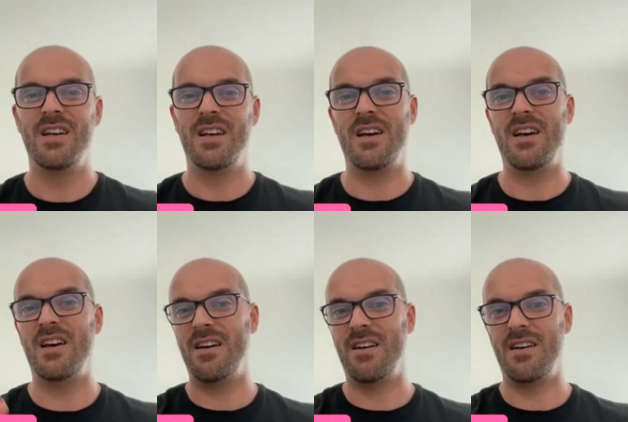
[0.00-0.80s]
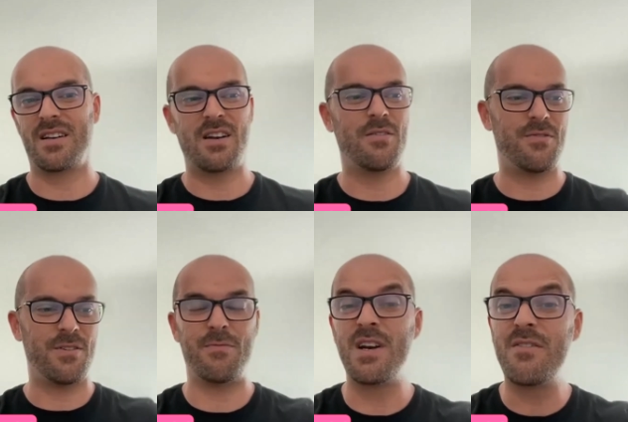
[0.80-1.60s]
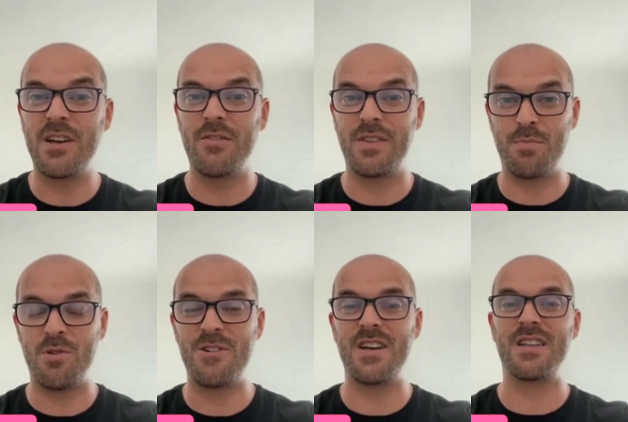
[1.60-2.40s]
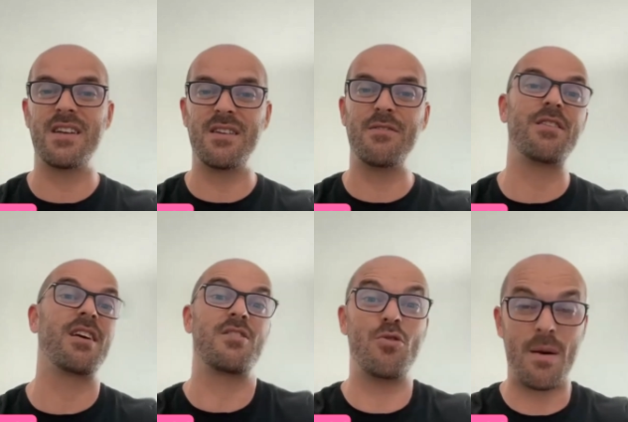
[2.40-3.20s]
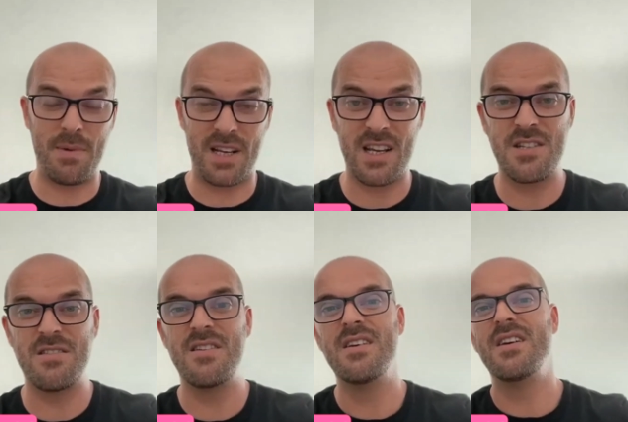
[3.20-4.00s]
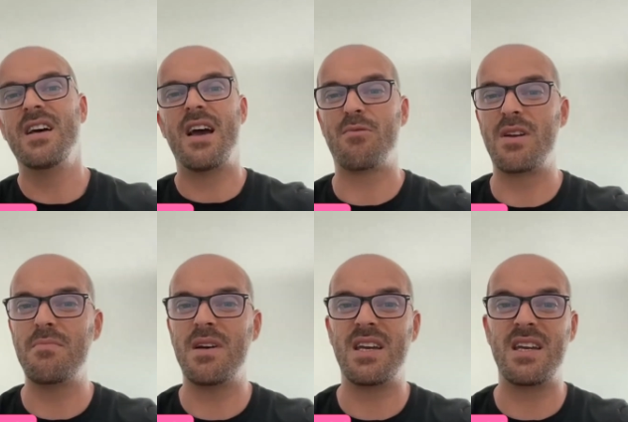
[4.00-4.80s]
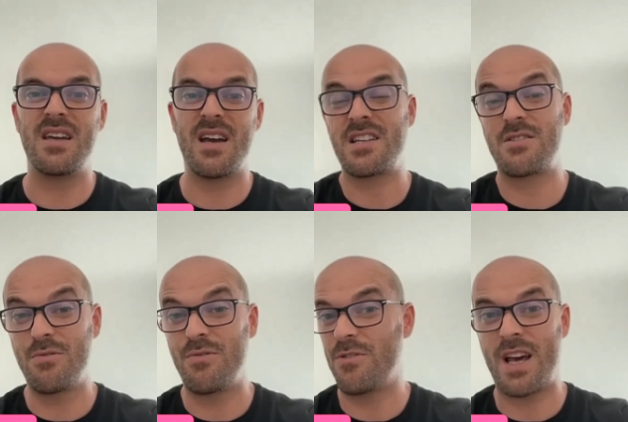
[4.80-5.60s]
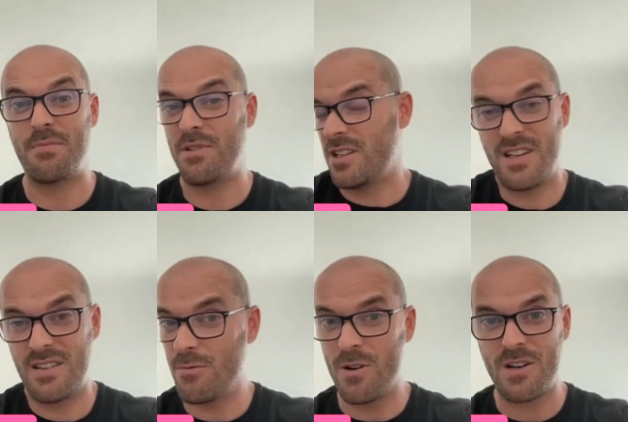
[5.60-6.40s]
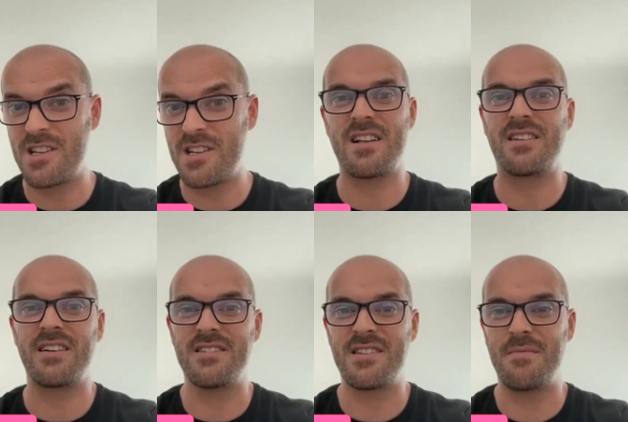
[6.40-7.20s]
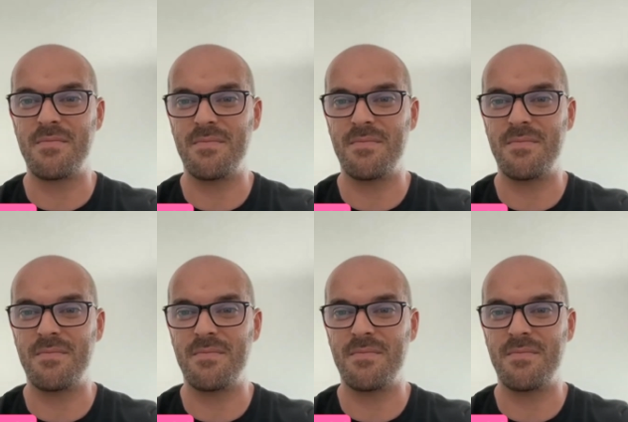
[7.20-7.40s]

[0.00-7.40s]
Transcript: kind of briefing of the project and everything in your application, we may ask you for that, but it works exactly the same.